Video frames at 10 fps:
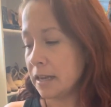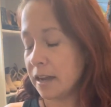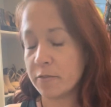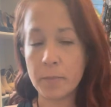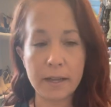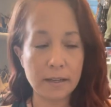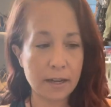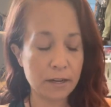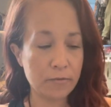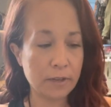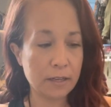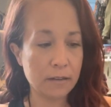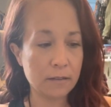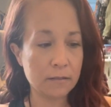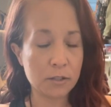I've been kind of
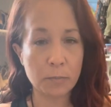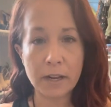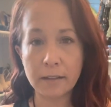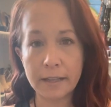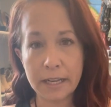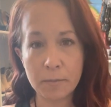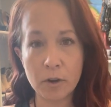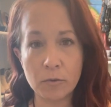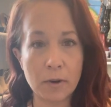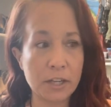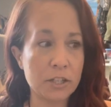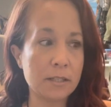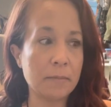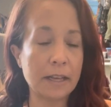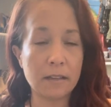in spring cleaning mode where I just
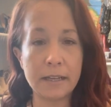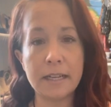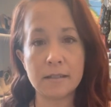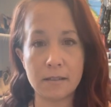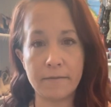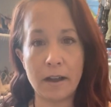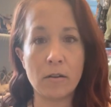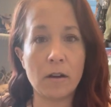am like cleaning stuff out,